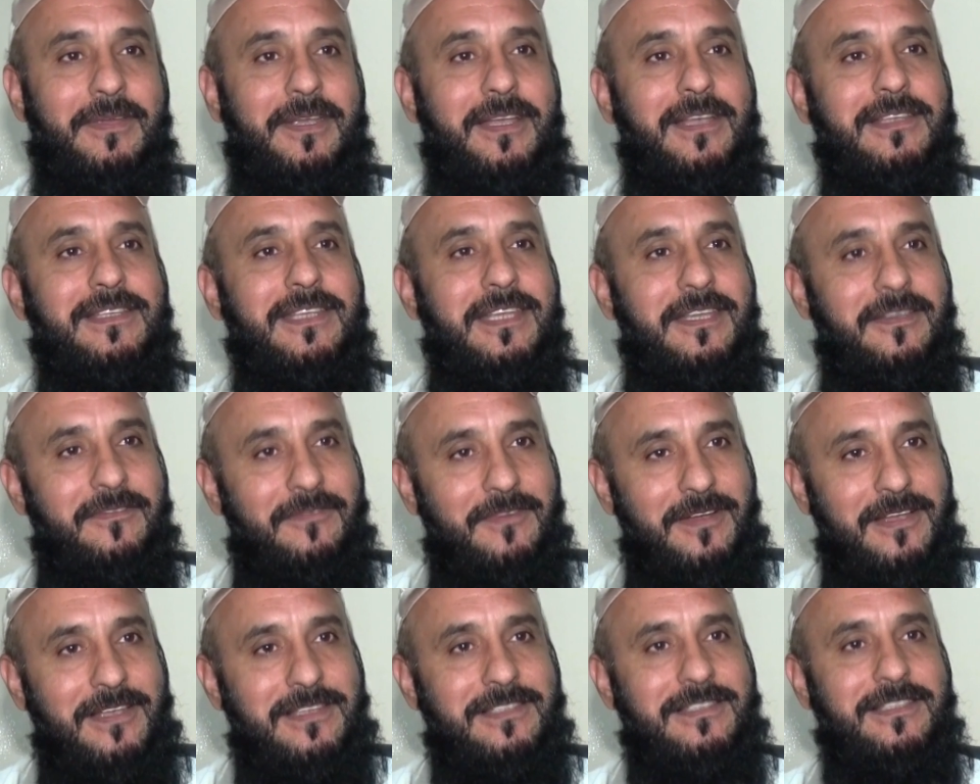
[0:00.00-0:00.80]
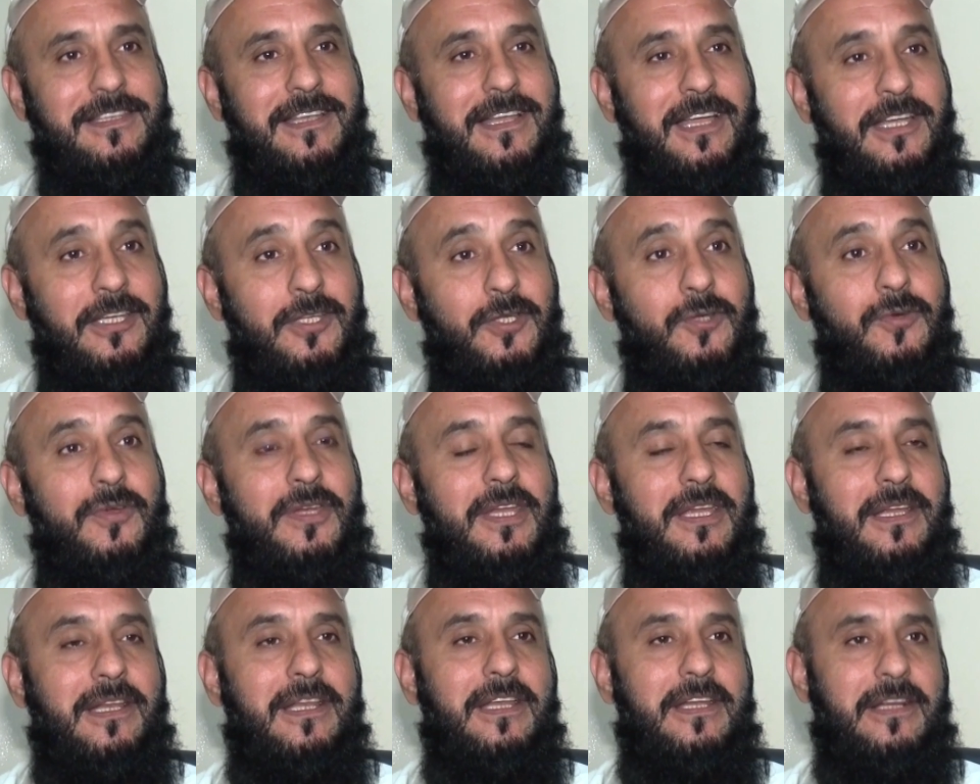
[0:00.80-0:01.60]
Because he was a
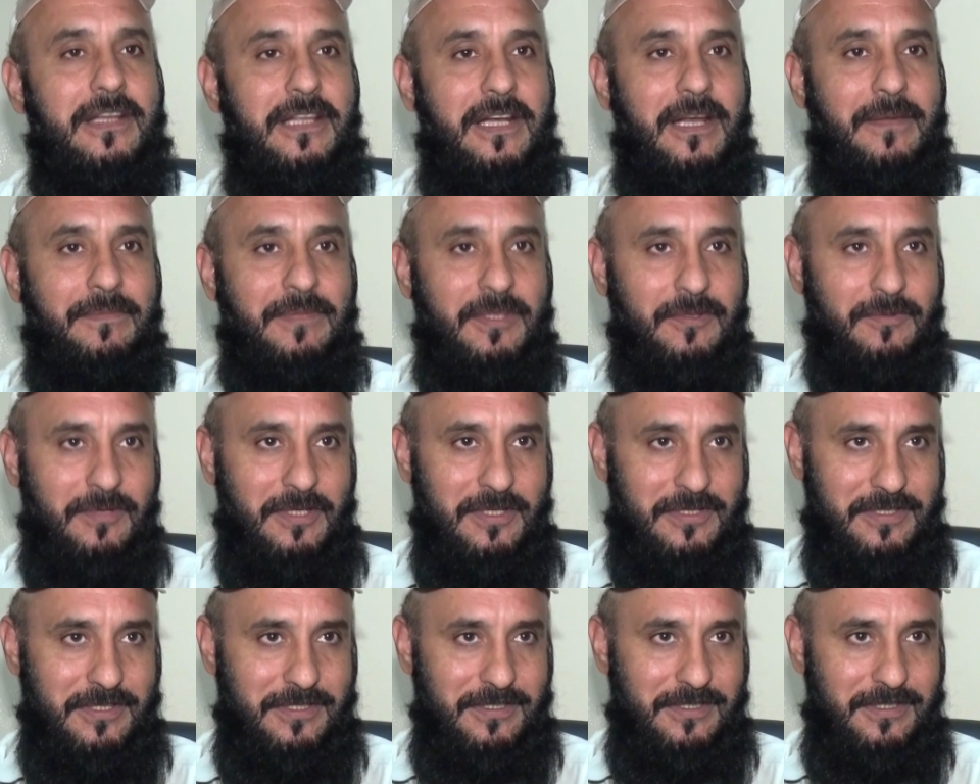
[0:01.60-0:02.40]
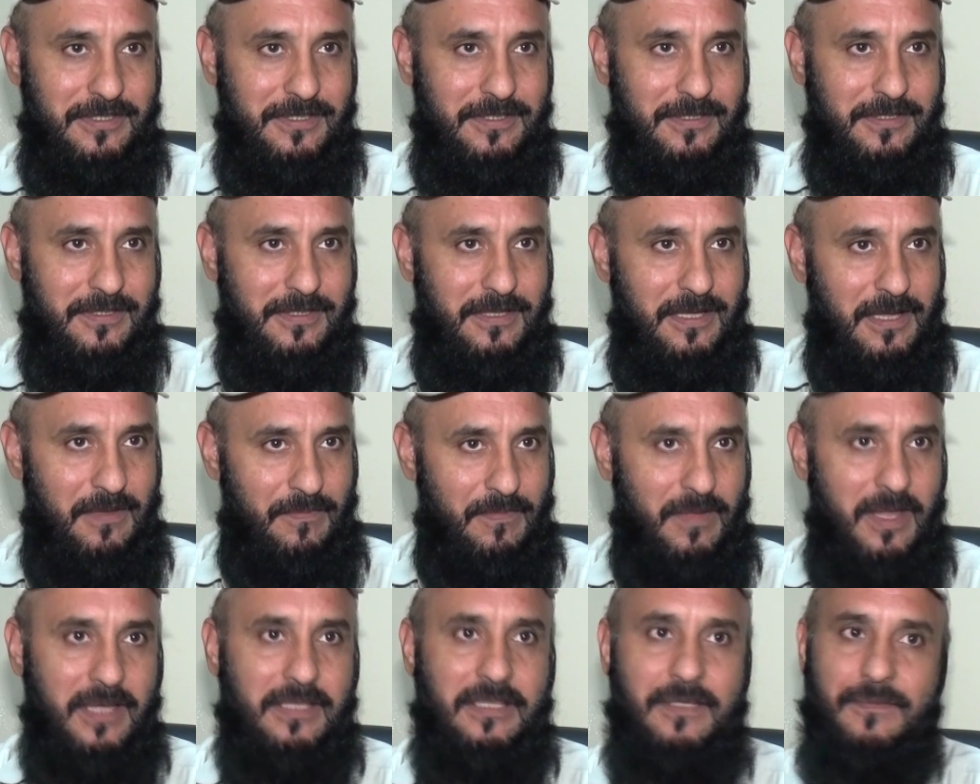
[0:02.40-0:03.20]
unique leader of the world, mm-hmm,
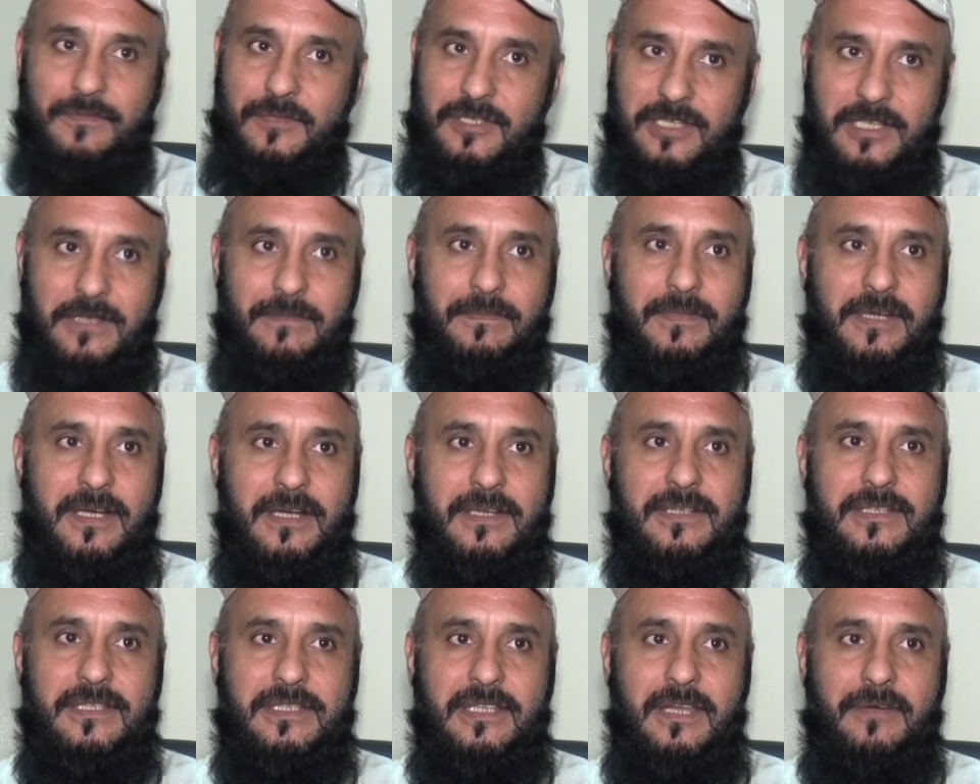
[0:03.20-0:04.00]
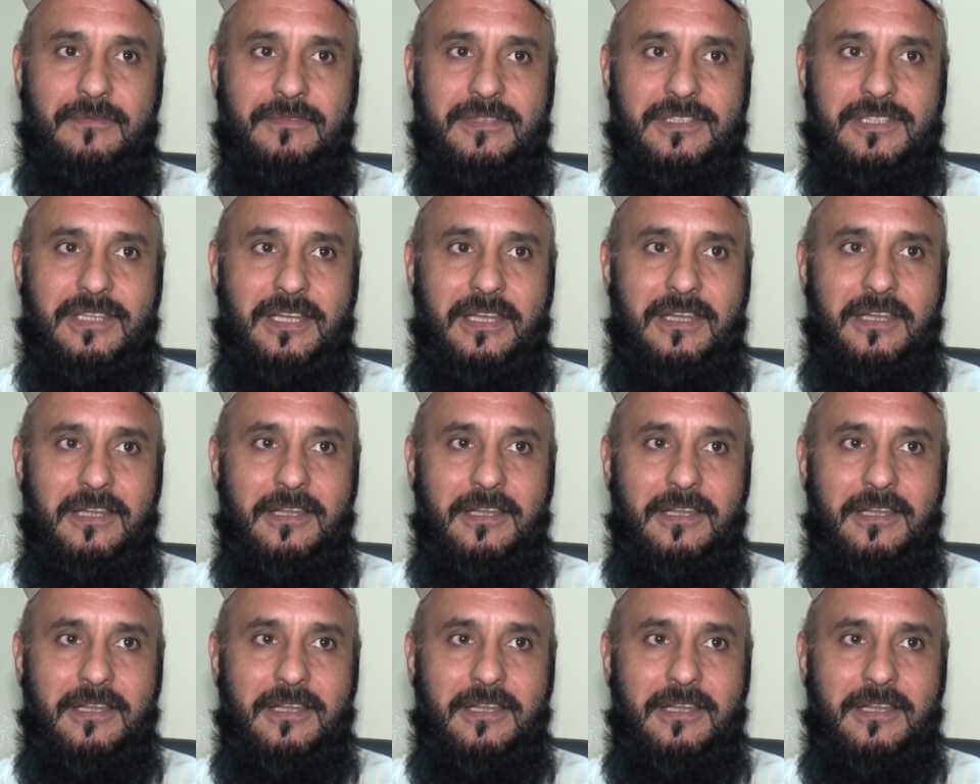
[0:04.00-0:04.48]
among the Muslim countries, I would say.